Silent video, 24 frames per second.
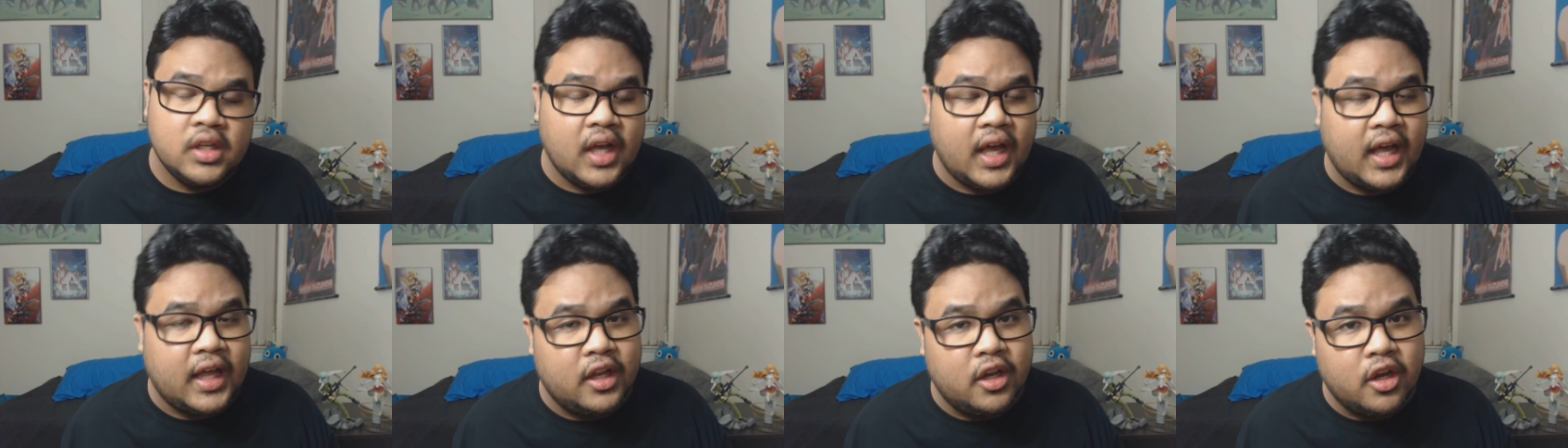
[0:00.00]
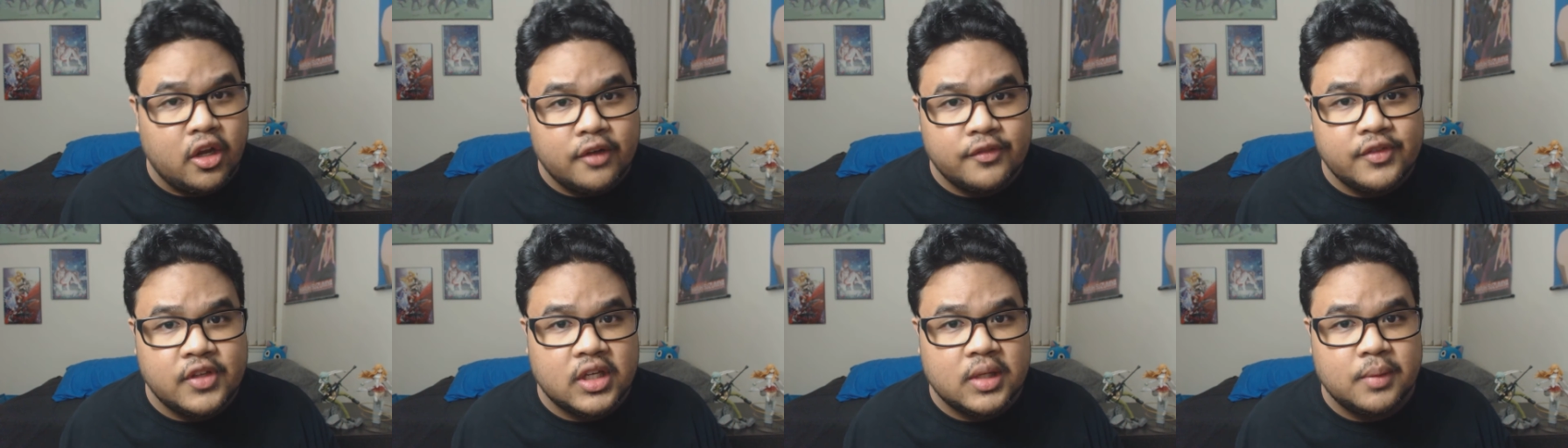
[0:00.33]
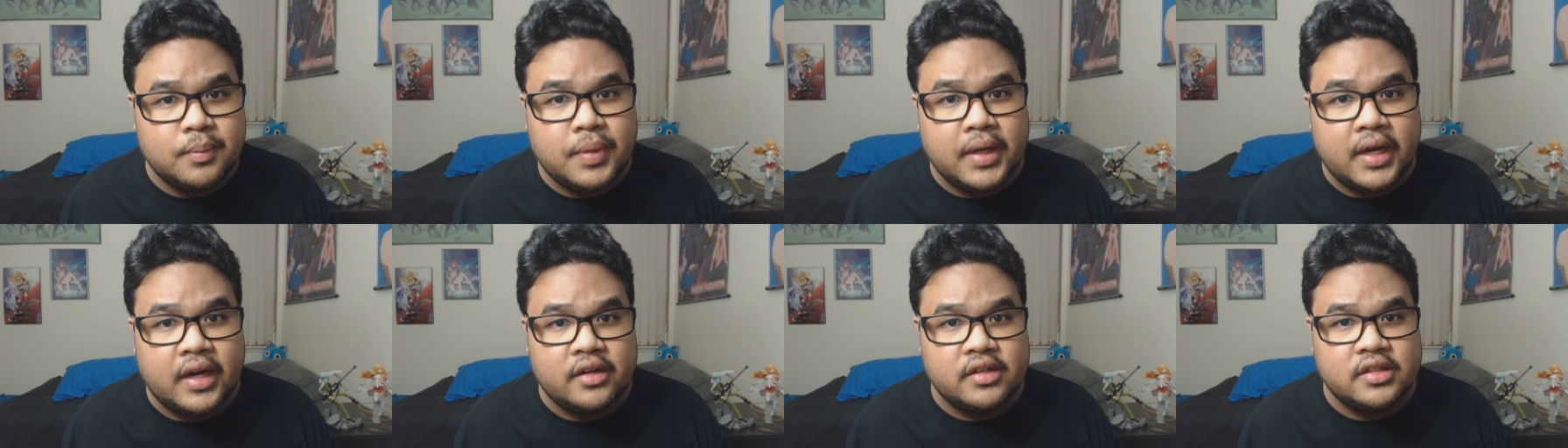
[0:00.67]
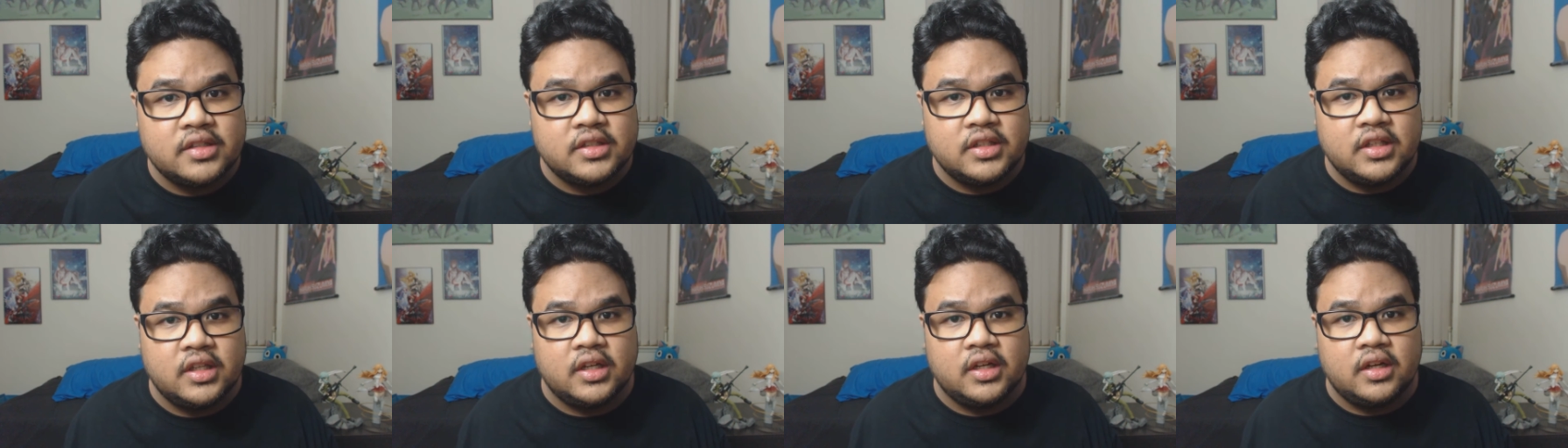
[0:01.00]
i love the
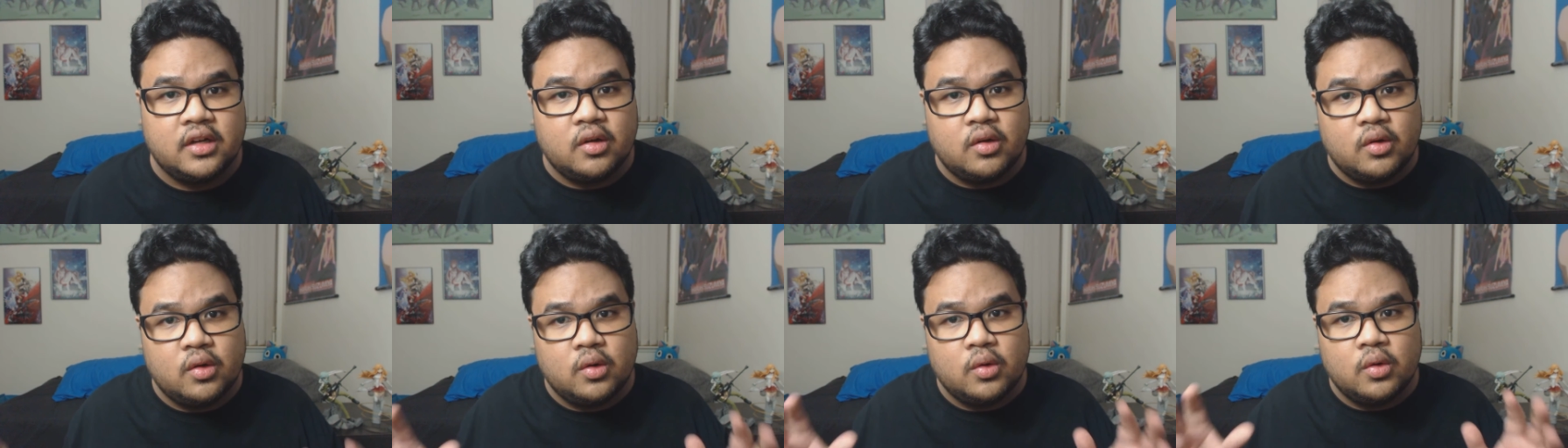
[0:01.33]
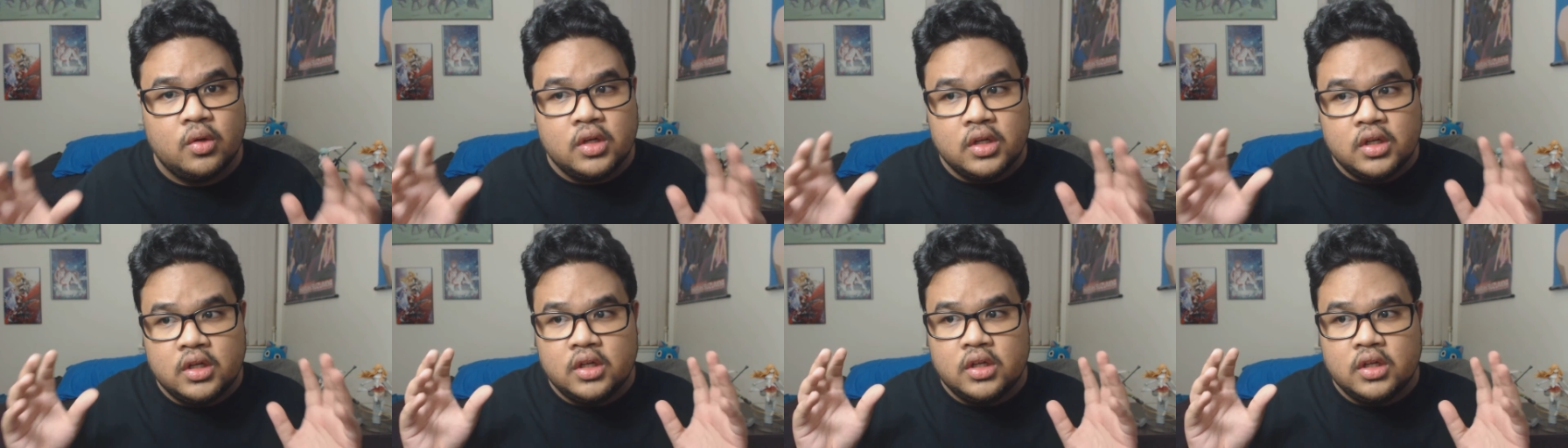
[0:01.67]
comparison the whole